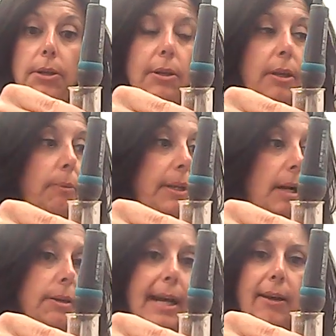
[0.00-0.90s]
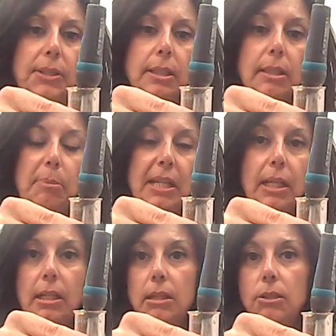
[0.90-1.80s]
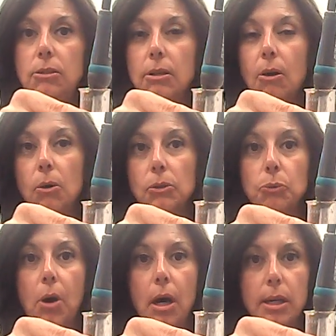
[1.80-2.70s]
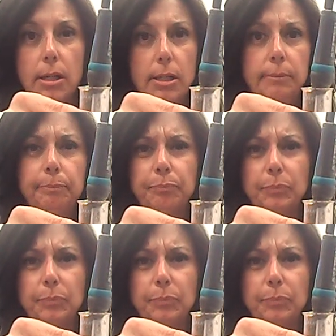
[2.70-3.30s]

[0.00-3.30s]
And we are now slipping it into the cold water.